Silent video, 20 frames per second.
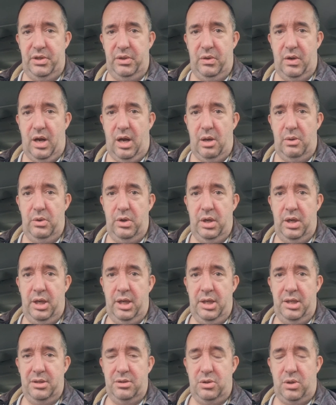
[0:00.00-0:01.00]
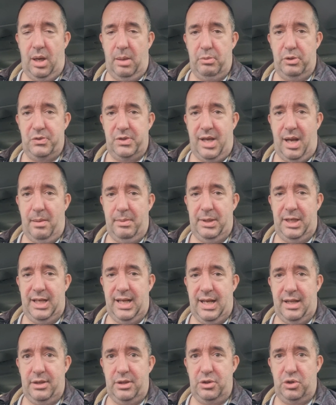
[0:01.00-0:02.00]
you know, trouble's coming
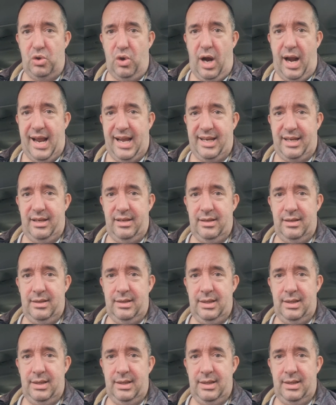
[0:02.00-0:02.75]
down the track.